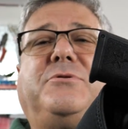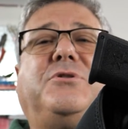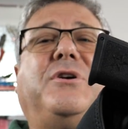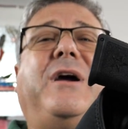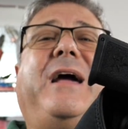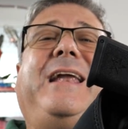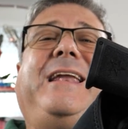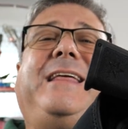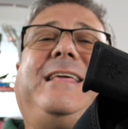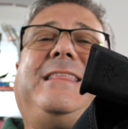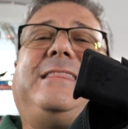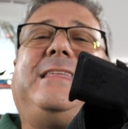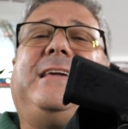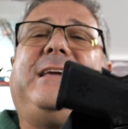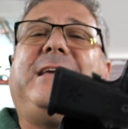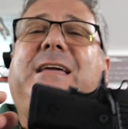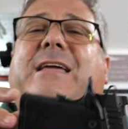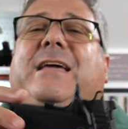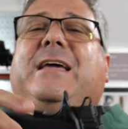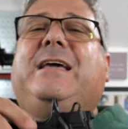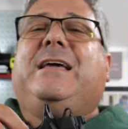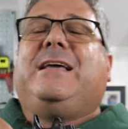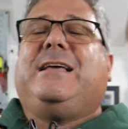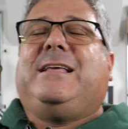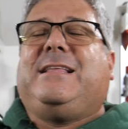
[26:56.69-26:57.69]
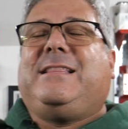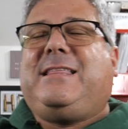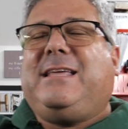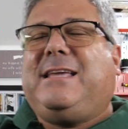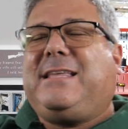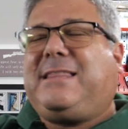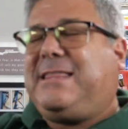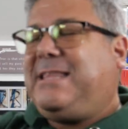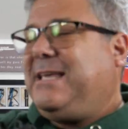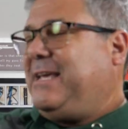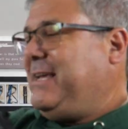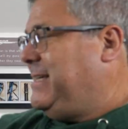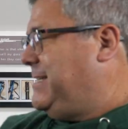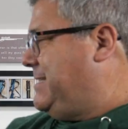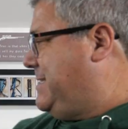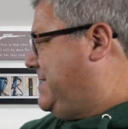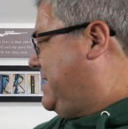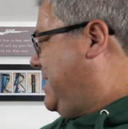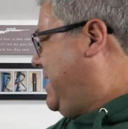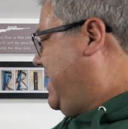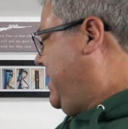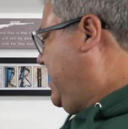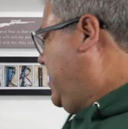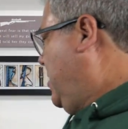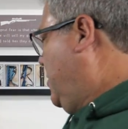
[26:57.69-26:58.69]
So anything that the
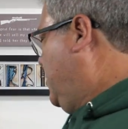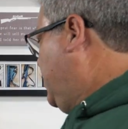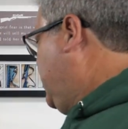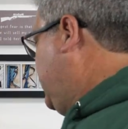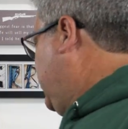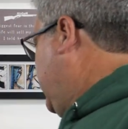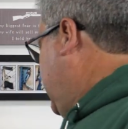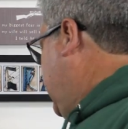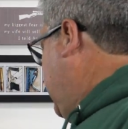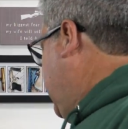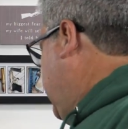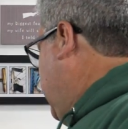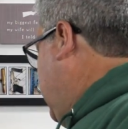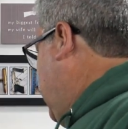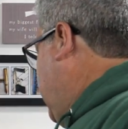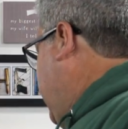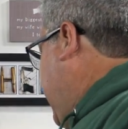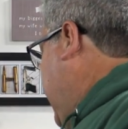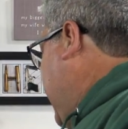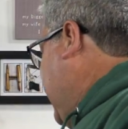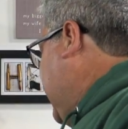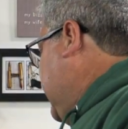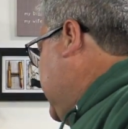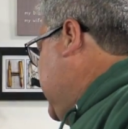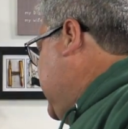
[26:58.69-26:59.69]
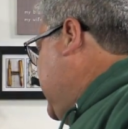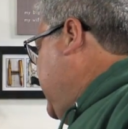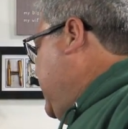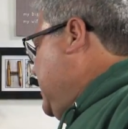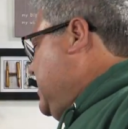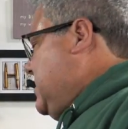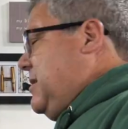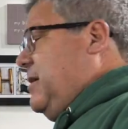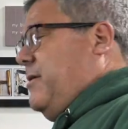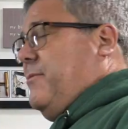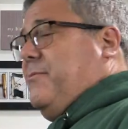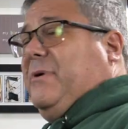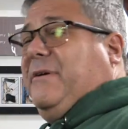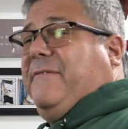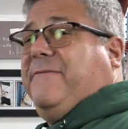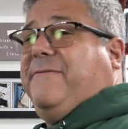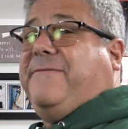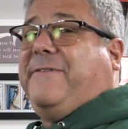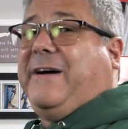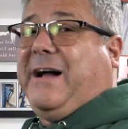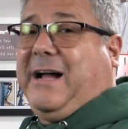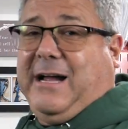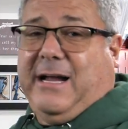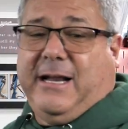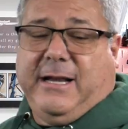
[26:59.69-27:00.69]
Sig goes in, the XC is going to be
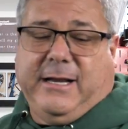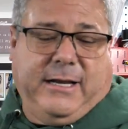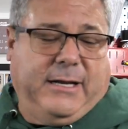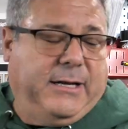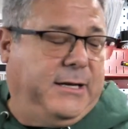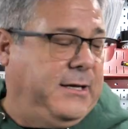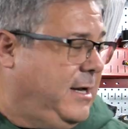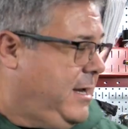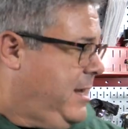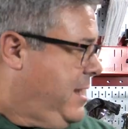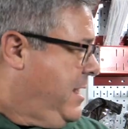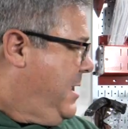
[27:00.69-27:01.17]
fine in,